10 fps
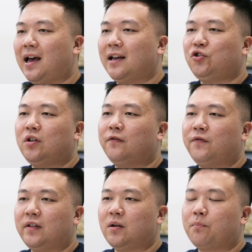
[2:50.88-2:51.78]
size, you can
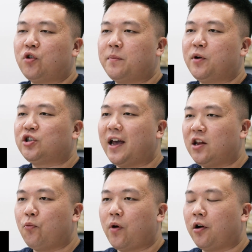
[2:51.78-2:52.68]
fit them pretty much
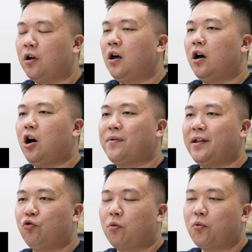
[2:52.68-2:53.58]
anywhere on
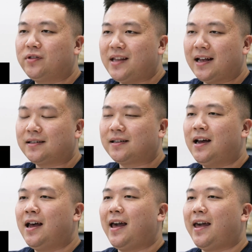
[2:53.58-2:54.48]
a normal
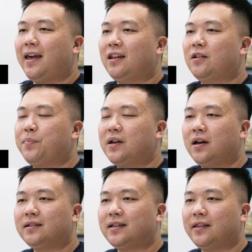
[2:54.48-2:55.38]
desk, and
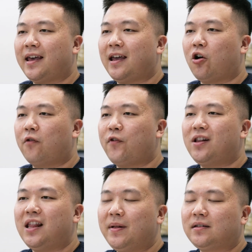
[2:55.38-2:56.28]
because they are
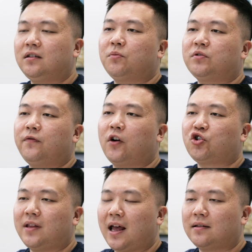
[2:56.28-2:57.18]
very limited in terms of
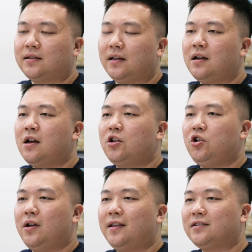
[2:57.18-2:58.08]
functionality,
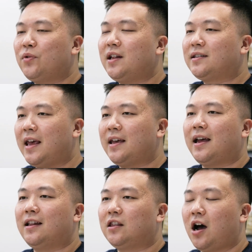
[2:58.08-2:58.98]
it doesn't really
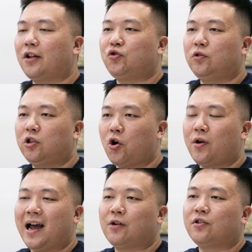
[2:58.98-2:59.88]
take a lot to
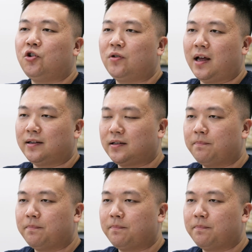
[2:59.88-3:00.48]
learn how to utilize